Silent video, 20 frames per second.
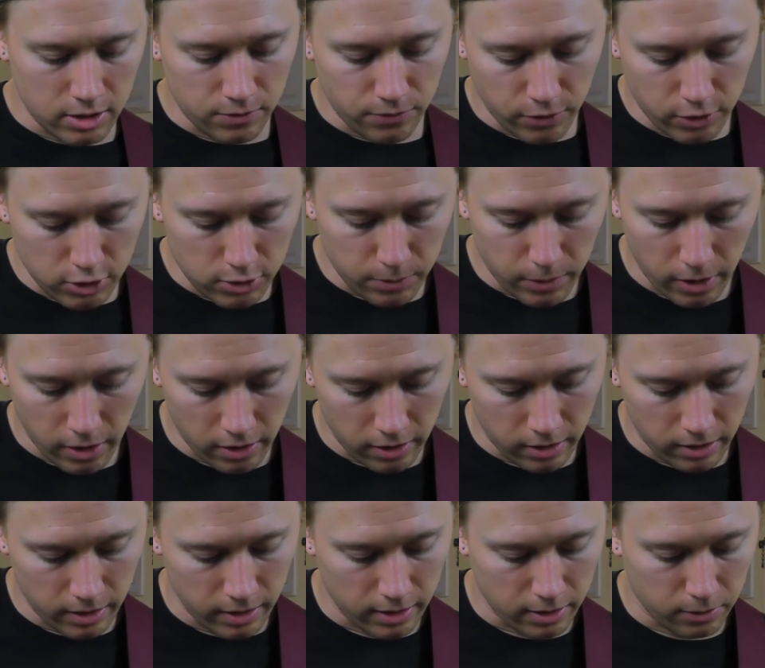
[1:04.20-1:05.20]
first part of the
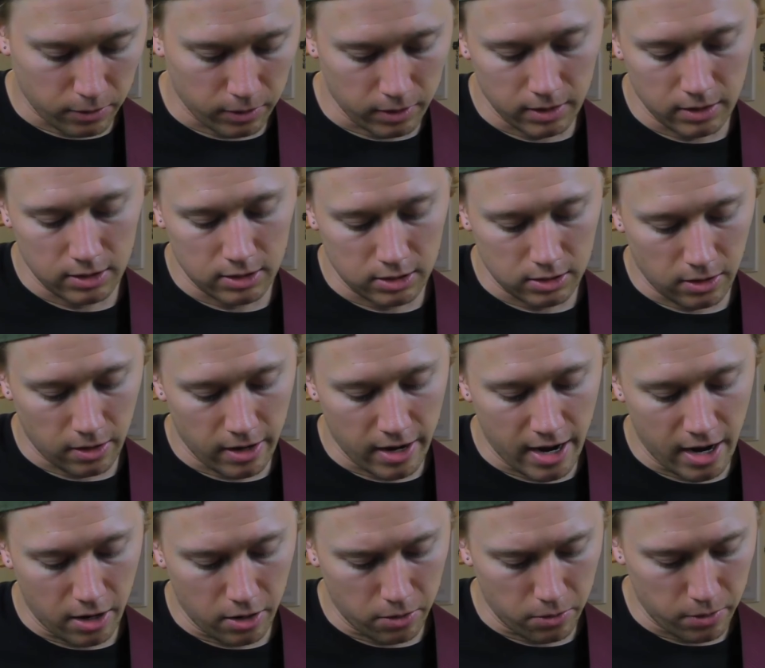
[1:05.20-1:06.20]
lick, we're going to start
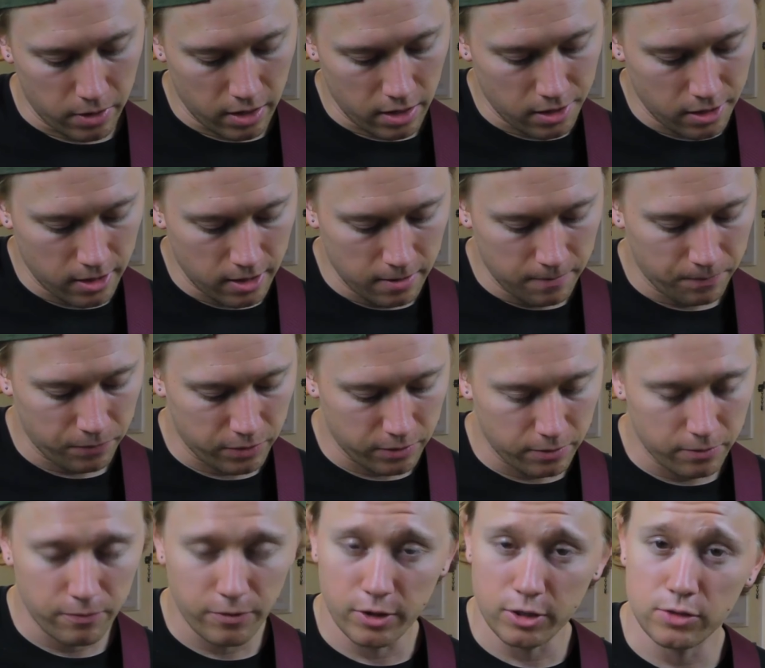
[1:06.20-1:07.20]
out with
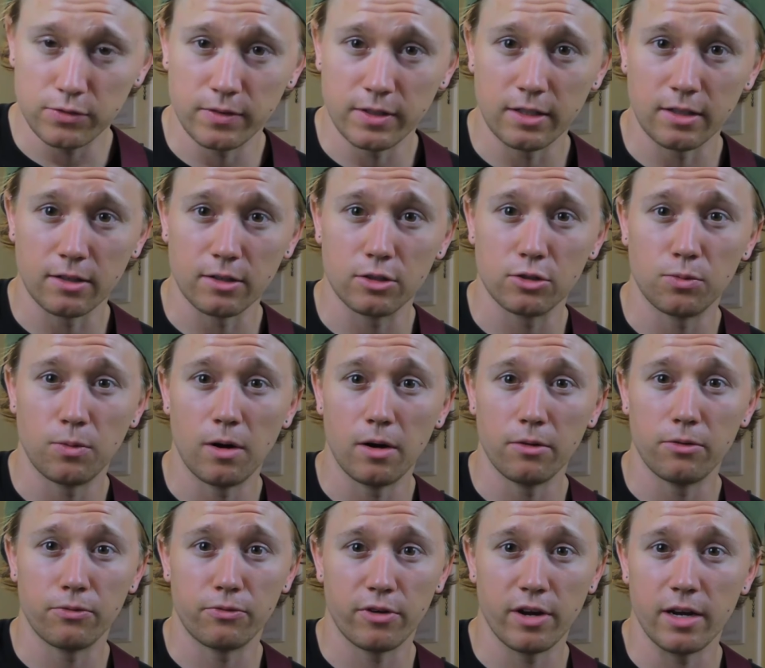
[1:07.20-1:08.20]
first finger,
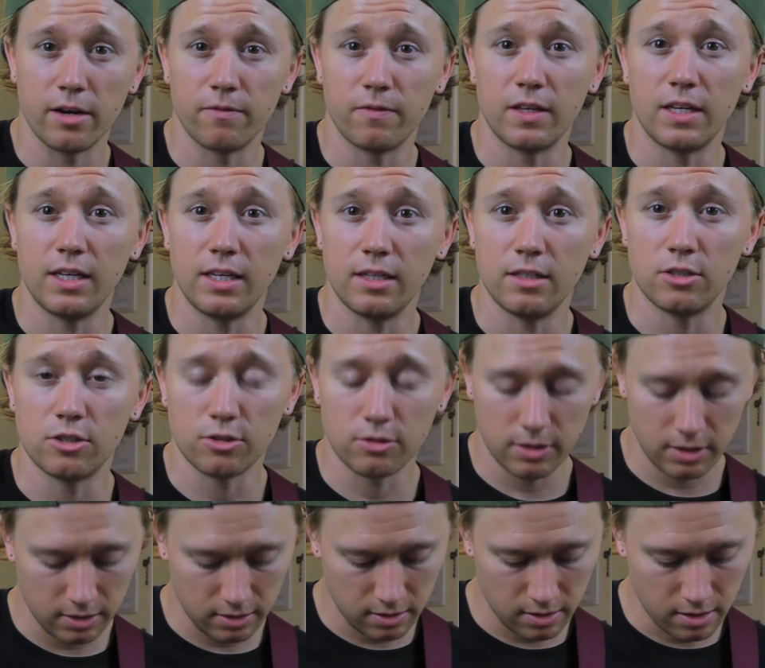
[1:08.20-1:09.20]
12th fret of the E
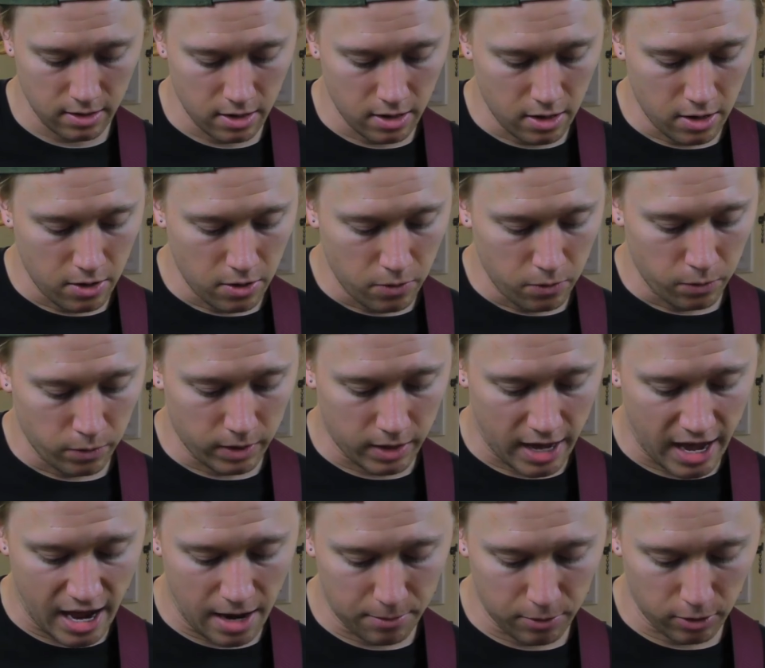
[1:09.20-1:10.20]
string. We
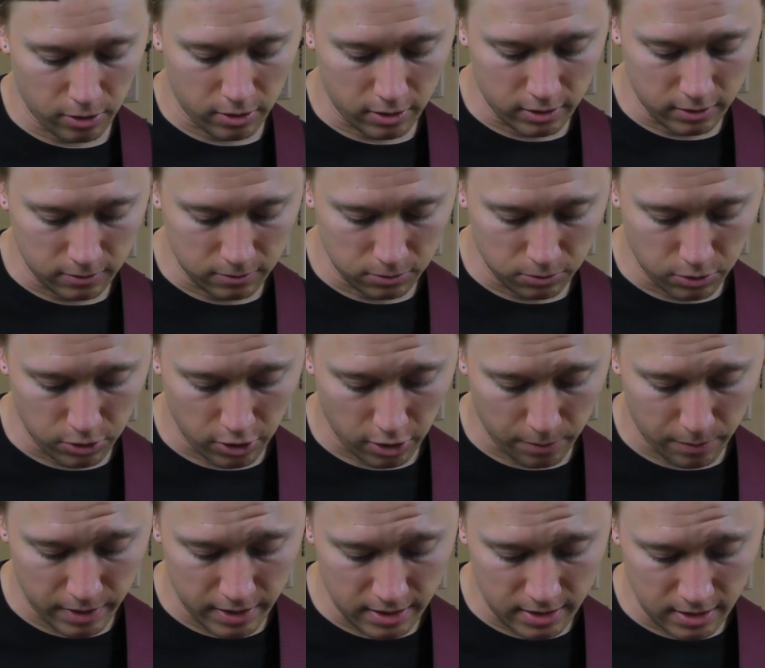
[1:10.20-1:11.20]
hammer on with our
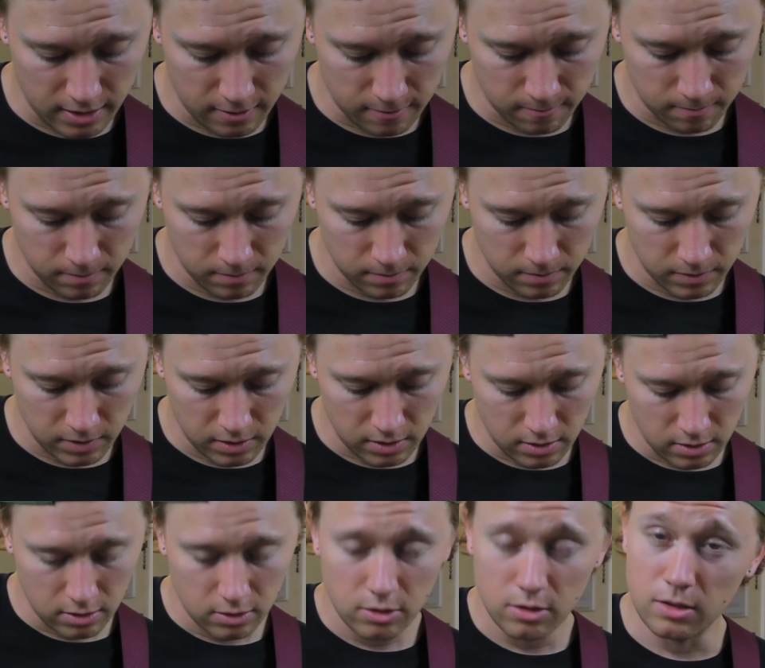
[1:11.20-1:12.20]
pinky
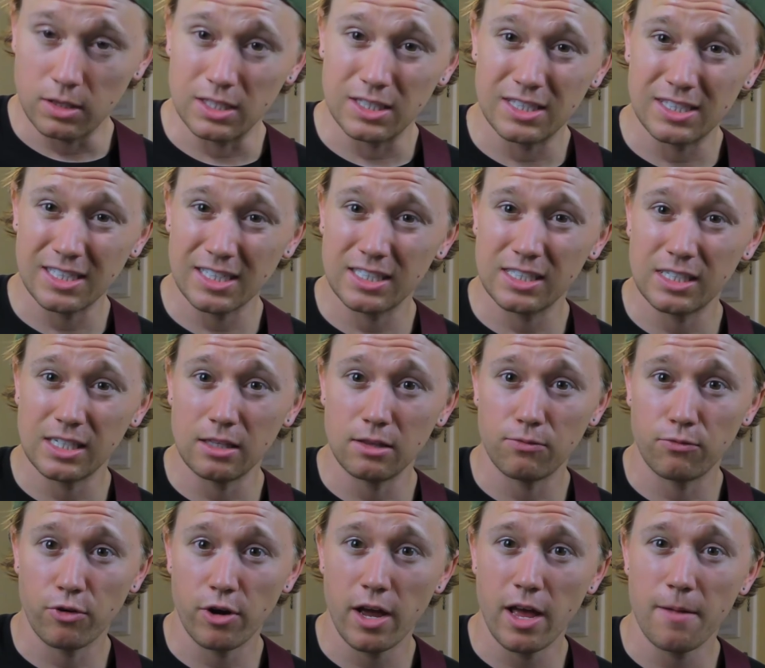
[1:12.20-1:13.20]
to the 16th
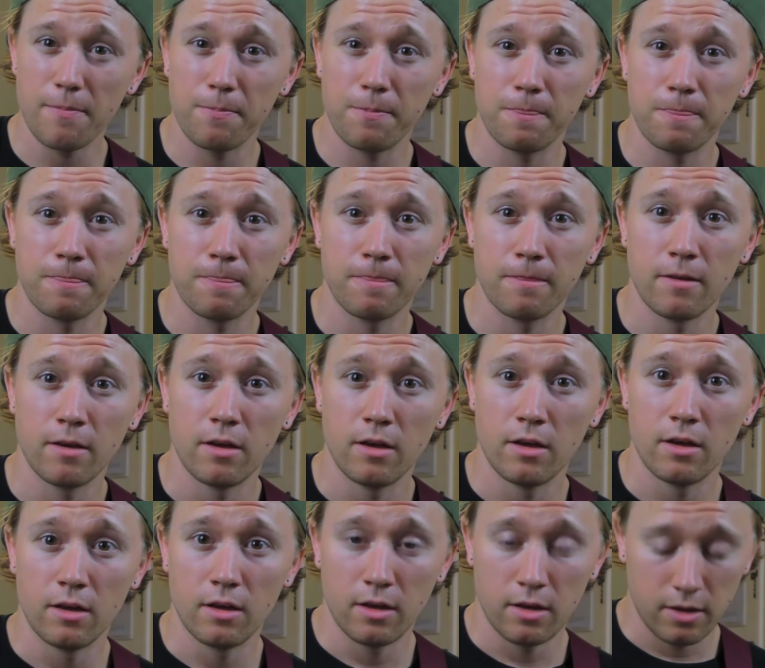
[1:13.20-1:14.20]
fret,
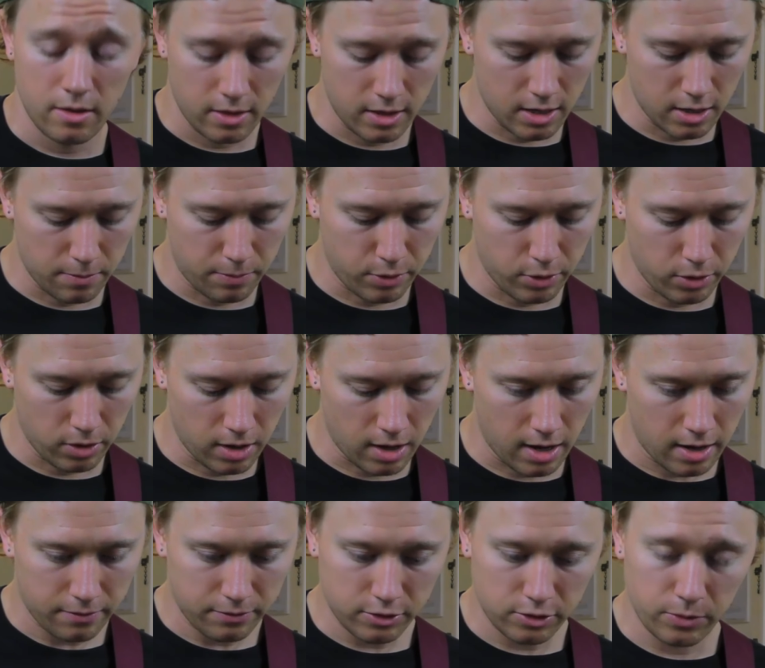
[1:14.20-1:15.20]
then a pull
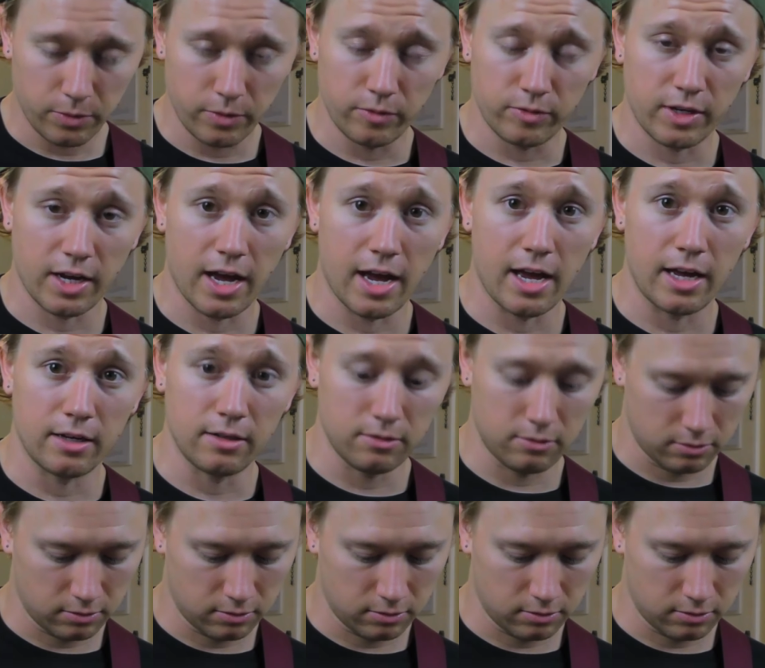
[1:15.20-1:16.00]
off. So we've got,